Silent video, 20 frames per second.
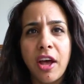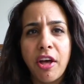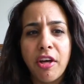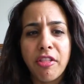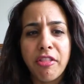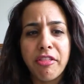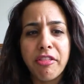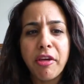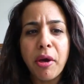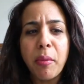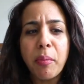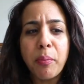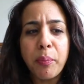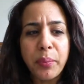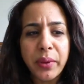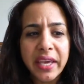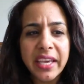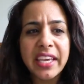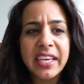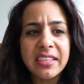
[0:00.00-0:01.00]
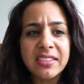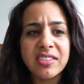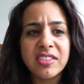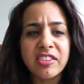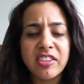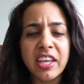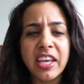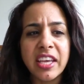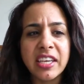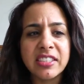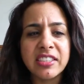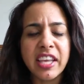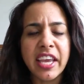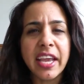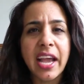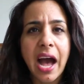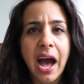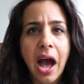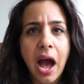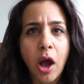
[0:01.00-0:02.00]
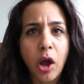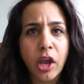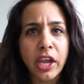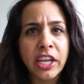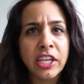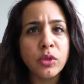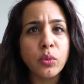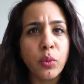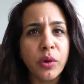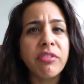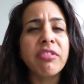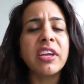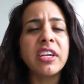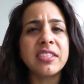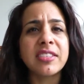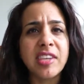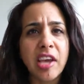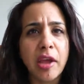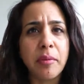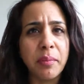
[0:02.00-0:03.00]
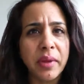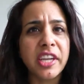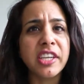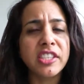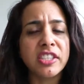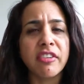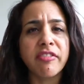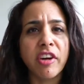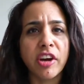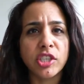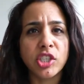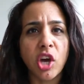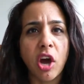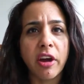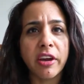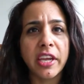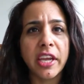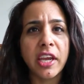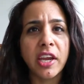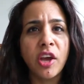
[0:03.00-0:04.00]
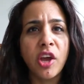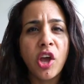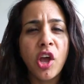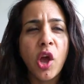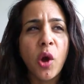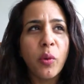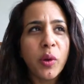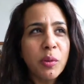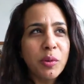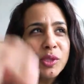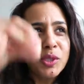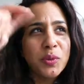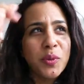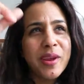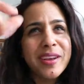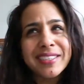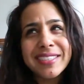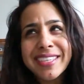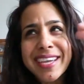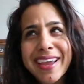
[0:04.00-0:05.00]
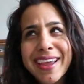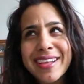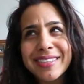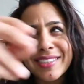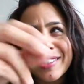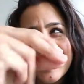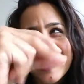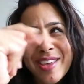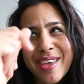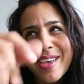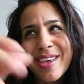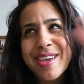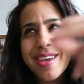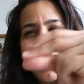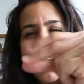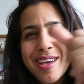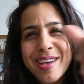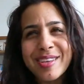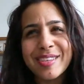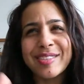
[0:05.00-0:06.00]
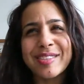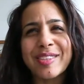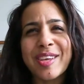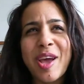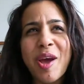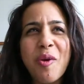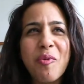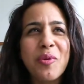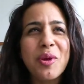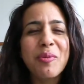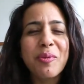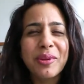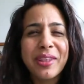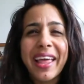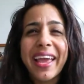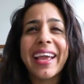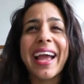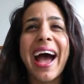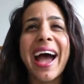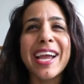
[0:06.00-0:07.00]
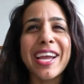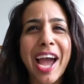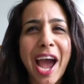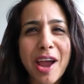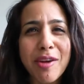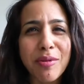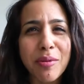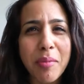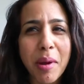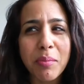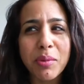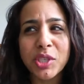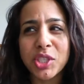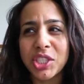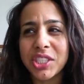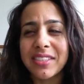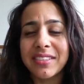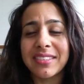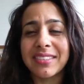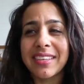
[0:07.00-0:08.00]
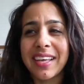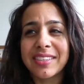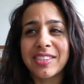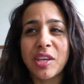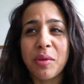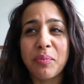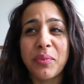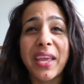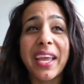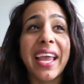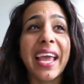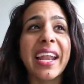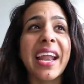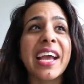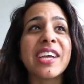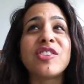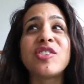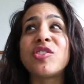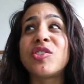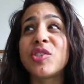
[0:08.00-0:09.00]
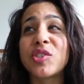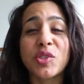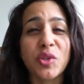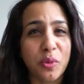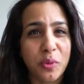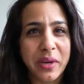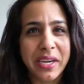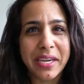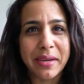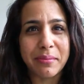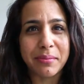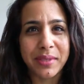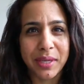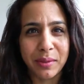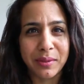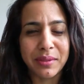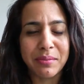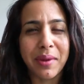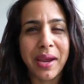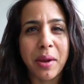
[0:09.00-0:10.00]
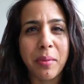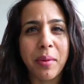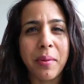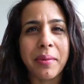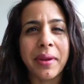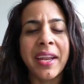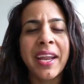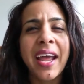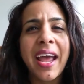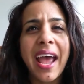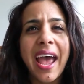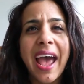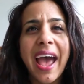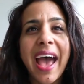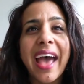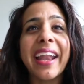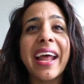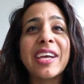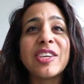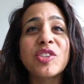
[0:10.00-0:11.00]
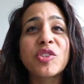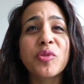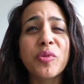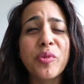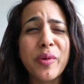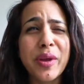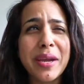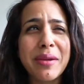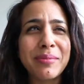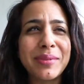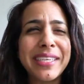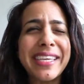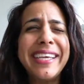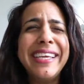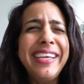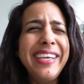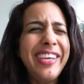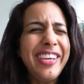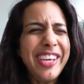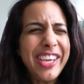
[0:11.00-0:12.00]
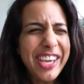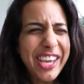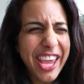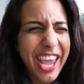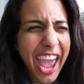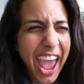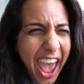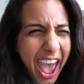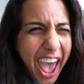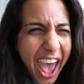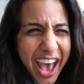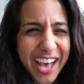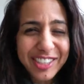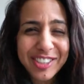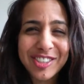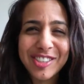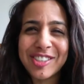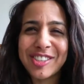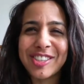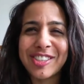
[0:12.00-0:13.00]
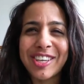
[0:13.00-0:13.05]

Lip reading: the biggest things, like within 10 minutes of our talking, we were doing dances. We were like, I remember she said something and I screamed. I was in my apartment and I screamed, yes!